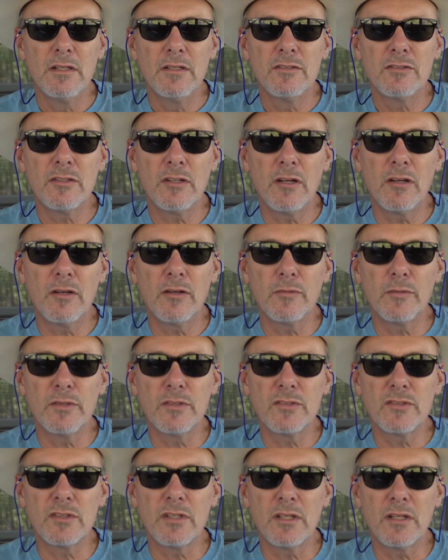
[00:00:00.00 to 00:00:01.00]
So
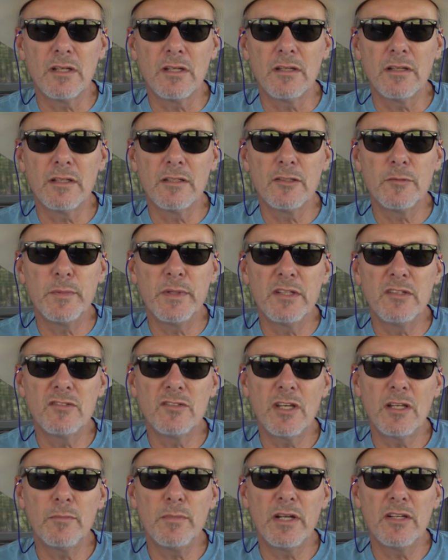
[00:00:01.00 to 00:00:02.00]
it's been
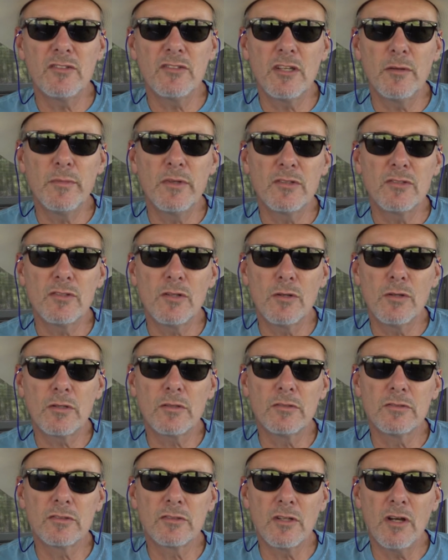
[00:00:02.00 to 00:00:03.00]
said by some
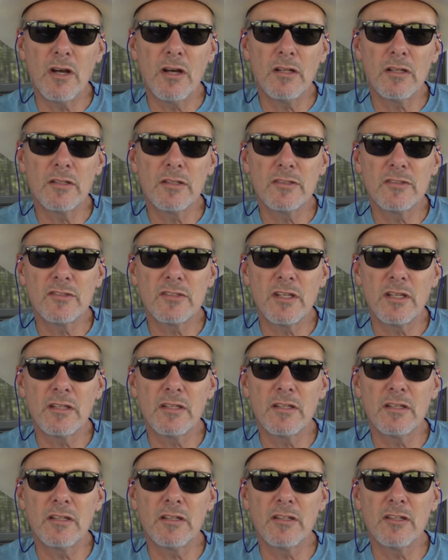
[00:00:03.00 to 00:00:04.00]
historical scholars
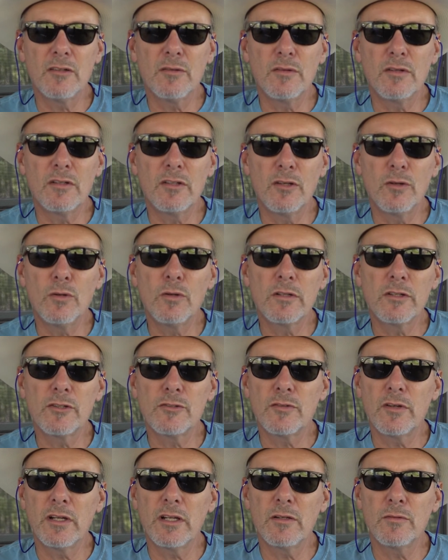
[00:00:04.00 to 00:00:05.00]
that the Oregon
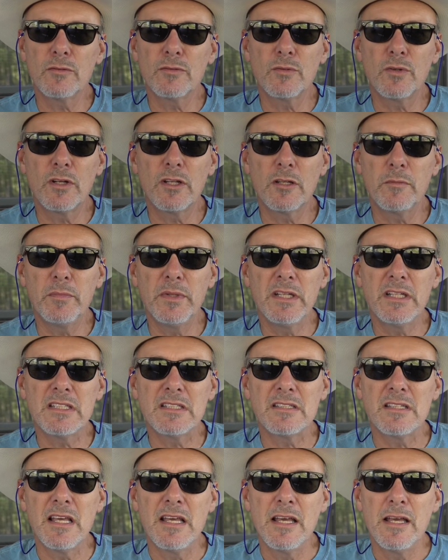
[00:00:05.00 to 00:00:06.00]
Trail was one of the
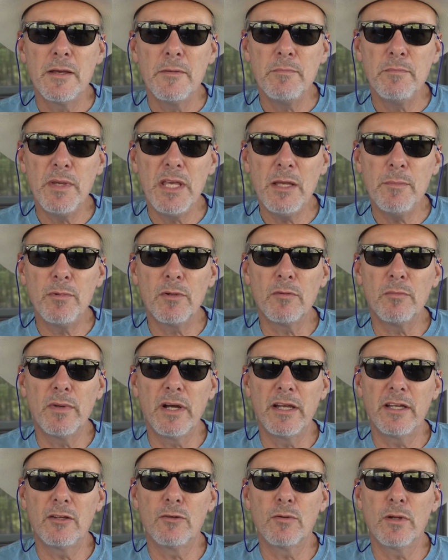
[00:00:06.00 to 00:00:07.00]
biggest people
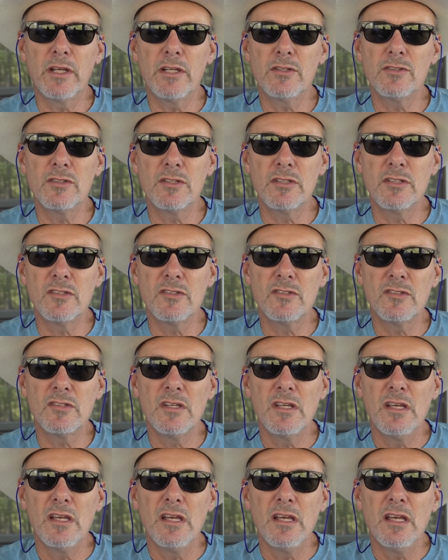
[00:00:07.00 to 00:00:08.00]
migrations
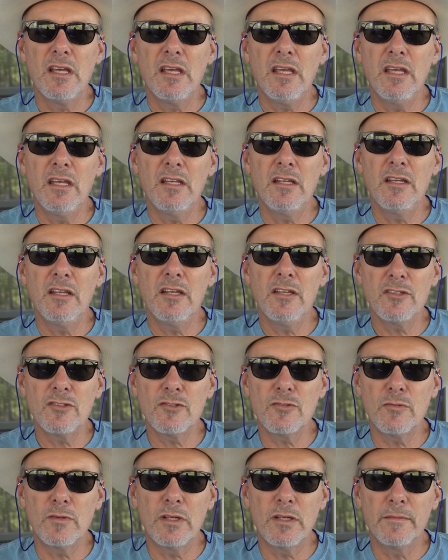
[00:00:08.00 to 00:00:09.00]
in
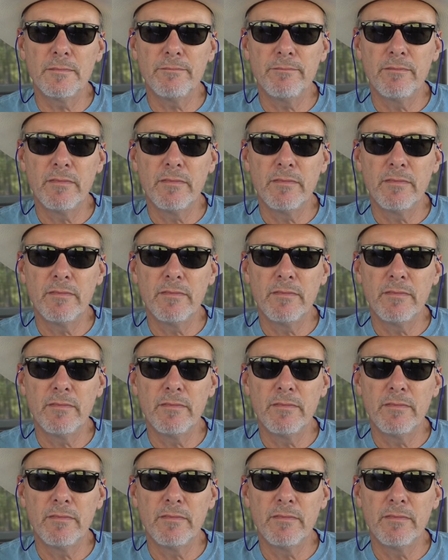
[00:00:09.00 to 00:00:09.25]
history.